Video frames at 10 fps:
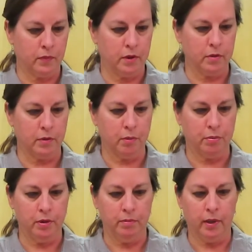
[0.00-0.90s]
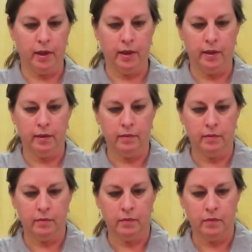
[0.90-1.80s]
So I'm going to put my
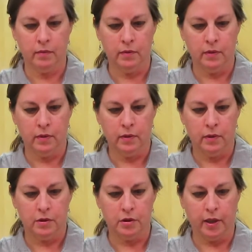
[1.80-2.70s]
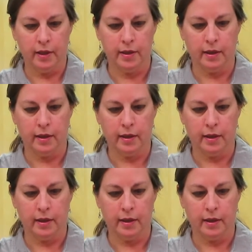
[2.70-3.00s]
dry